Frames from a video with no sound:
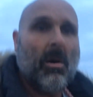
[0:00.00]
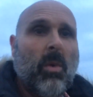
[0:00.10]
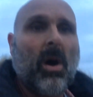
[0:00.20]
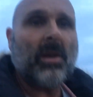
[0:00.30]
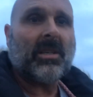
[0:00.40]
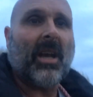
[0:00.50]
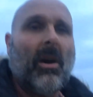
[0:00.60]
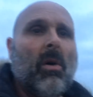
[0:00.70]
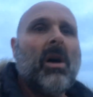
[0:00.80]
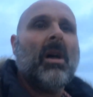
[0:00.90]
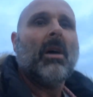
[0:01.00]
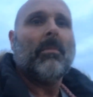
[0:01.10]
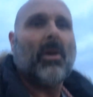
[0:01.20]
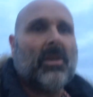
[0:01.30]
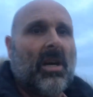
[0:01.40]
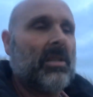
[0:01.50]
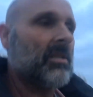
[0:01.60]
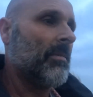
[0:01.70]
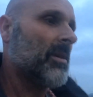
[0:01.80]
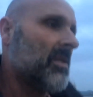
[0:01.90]
and what I tell my
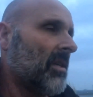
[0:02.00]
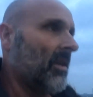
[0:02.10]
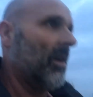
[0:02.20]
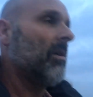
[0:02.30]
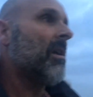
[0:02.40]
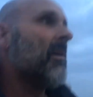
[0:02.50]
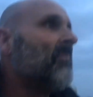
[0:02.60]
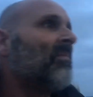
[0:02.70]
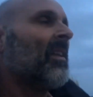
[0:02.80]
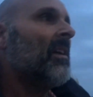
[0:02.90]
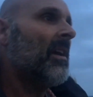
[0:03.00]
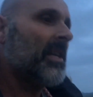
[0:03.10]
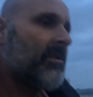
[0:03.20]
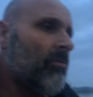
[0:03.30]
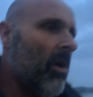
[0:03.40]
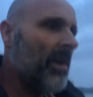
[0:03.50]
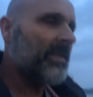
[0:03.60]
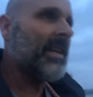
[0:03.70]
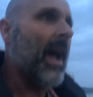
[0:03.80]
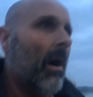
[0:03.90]
customers to do is
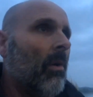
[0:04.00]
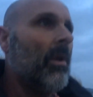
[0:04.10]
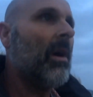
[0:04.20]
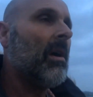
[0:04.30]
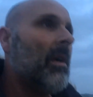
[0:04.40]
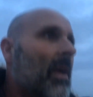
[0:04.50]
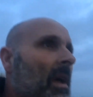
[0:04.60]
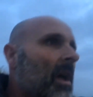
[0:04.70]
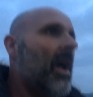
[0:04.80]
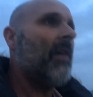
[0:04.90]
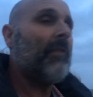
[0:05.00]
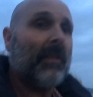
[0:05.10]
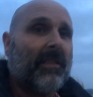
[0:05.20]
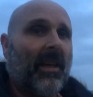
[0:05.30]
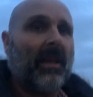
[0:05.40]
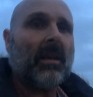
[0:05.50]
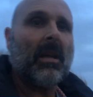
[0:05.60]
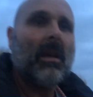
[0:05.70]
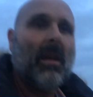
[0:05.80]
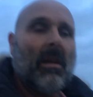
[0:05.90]
write down everything
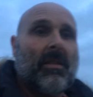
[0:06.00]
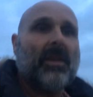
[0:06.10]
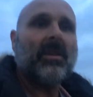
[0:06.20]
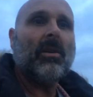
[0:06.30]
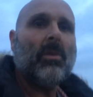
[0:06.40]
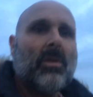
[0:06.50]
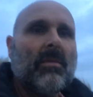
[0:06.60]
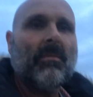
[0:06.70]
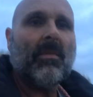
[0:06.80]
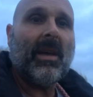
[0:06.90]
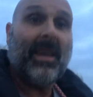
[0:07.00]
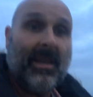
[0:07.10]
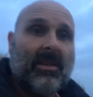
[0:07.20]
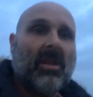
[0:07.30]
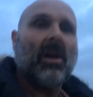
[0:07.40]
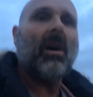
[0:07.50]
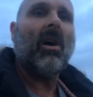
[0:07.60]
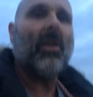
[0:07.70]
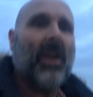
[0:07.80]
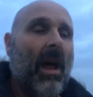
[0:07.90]
that you eat
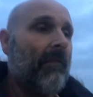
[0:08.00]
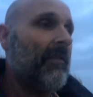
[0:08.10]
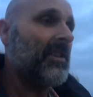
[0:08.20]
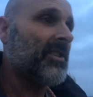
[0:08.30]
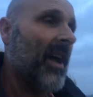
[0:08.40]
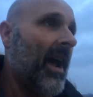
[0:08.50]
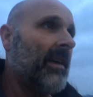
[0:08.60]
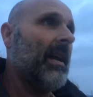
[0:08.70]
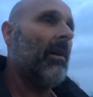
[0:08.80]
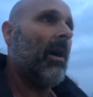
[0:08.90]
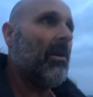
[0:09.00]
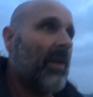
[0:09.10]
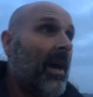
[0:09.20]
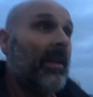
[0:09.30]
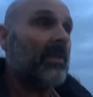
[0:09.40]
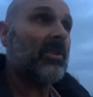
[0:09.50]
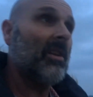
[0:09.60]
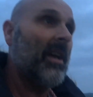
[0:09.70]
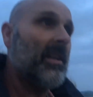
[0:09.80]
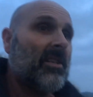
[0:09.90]
on an average day. Now okay, it's
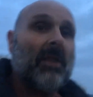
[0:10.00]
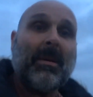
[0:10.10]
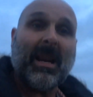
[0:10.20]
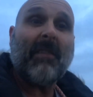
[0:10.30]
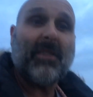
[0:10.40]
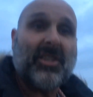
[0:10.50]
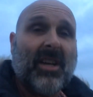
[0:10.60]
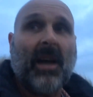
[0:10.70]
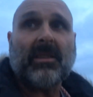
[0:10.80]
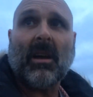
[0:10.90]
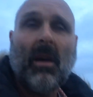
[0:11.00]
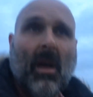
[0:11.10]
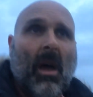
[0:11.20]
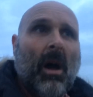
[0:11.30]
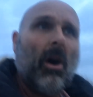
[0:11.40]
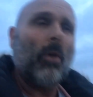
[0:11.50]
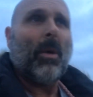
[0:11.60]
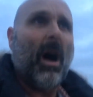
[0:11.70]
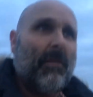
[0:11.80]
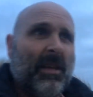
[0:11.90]
going to be an average day, so I
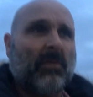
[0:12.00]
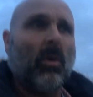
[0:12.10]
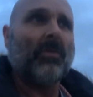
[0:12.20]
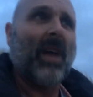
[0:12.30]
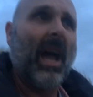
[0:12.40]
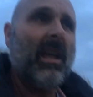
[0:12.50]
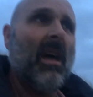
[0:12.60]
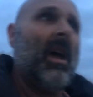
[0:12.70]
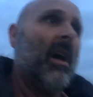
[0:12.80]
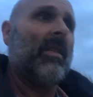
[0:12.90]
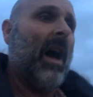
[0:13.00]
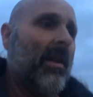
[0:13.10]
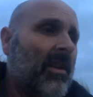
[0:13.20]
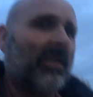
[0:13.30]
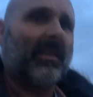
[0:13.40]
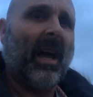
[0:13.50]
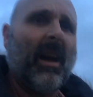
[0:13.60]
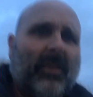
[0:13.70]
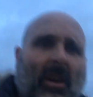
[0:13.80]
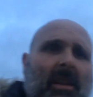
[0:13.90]
might have this one day, that another day.
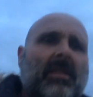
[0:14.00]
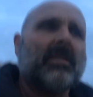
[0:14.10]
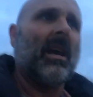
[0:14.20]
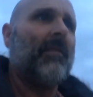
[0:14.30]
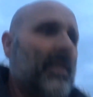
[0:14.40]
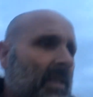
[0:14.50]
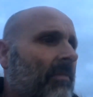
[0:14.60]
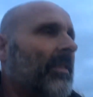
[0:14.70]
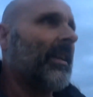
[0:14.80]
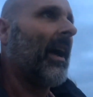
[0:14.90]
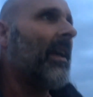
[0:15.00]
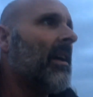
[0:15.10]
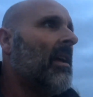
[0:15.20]
I don't eat the same things every day.